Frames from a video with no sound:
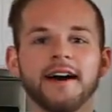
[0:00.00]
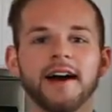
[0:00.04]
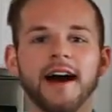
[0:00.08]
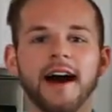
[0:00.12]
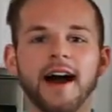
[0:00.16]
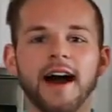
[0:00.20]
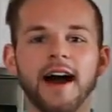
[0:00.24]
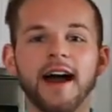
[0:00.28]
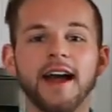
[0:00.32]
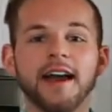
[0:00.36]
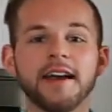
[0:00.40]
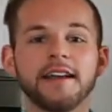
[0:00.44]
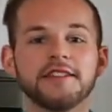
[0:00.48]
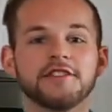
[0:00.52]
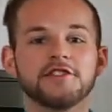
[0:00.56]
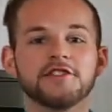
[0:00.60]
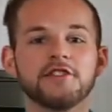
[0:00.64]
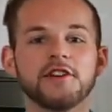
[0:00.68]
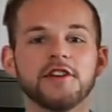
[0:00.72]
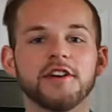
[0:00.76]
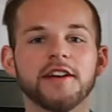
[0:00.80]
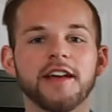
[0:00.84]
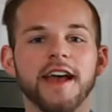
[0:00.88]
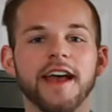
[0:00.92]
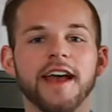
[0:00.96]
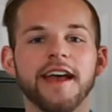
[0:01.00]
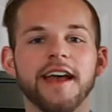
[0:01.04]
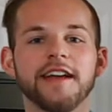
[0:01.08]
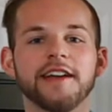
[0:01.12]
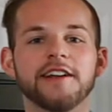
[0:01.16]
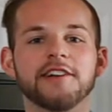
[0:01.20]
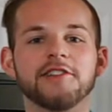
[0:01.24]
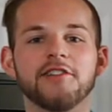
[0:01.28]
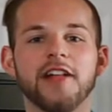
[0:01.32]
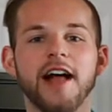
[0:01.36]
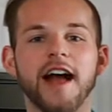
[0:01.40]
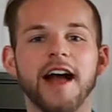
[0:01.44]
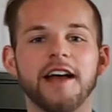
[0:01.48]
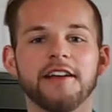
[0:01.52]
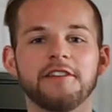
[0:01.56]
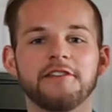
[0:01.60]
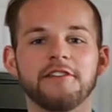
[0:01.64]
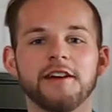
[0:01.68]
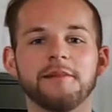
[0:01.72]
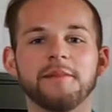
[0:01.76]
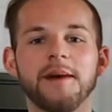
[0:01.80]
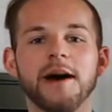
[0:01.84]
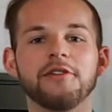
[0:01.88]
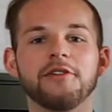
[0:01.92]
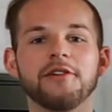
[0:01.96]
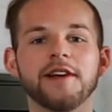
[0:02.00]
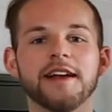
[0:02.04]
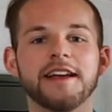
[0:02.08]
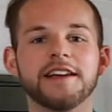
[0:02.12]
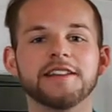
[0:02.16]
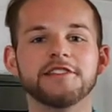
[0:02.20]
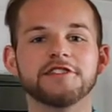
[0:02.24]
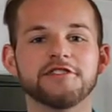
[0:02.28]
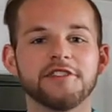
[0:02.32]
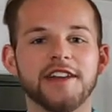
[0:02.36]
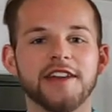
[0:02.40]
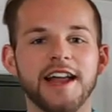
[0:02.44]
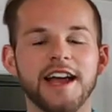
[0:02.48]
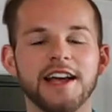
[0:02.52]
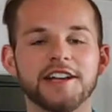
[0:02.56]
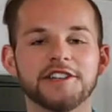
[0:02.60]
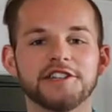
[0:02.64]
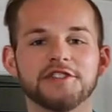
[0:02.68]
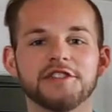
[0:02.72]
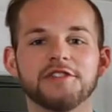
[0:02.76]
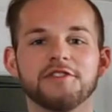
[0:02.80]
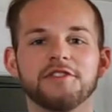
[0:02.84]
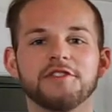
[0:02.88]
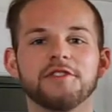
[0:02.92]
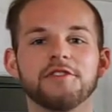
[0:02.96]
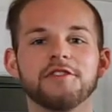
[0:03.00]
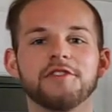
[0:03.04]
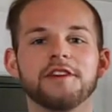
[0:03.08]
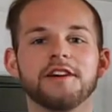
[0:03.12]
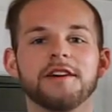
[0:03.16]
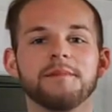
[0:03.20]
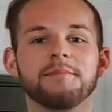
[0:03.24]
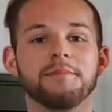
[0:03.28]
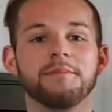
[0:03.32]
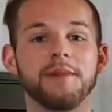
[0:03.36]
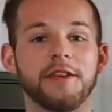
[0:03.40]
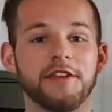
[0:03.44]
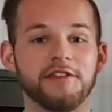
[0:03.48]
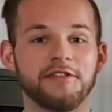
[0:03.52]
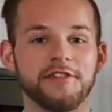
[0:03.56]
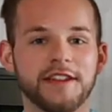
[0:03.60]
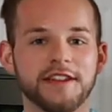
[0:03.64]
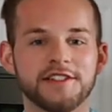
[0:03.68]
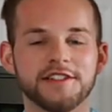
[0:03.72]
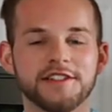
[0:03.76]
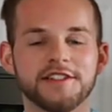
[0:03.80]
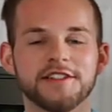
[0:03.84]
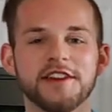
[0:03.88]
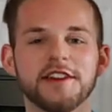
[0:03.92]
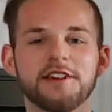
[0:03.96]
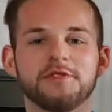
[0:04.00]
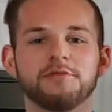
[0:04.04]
I took a class about international business,